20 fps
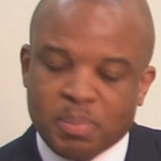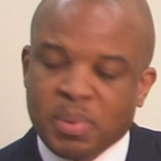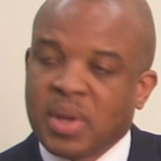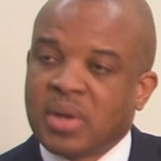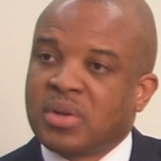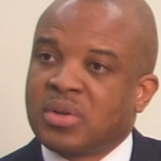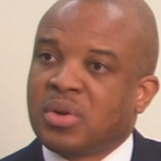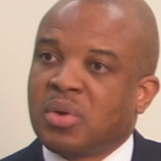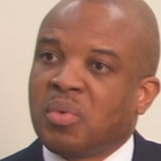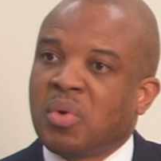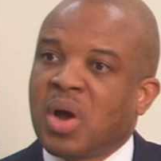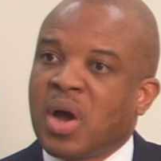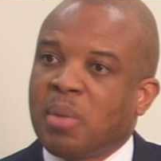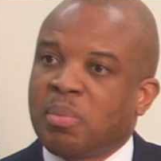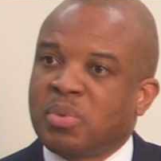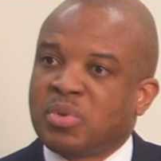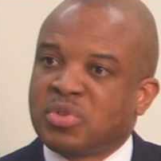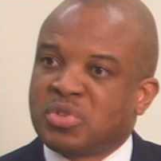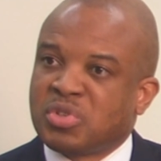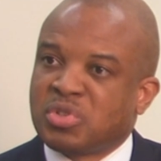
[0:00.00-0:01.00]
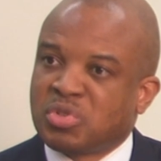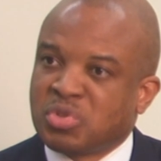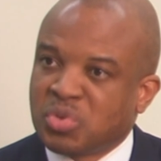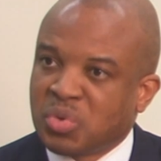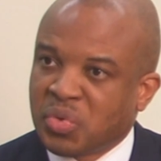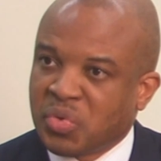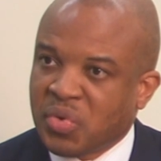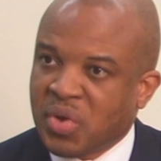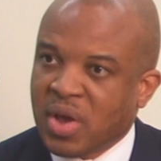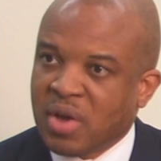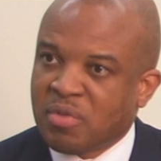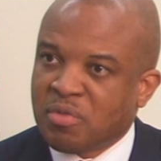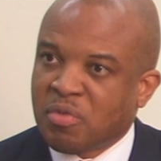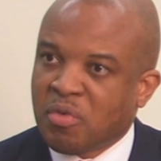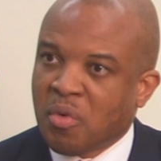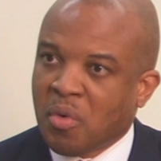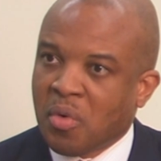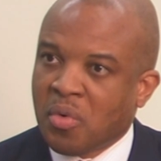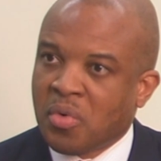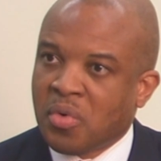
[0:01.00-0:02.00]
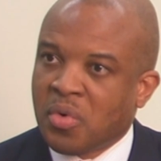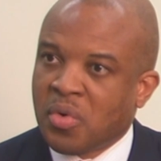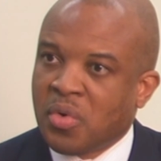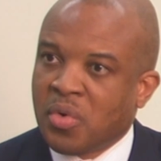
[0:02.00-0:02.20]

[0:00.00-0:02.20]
depending on what happens in 2, 3, and 4,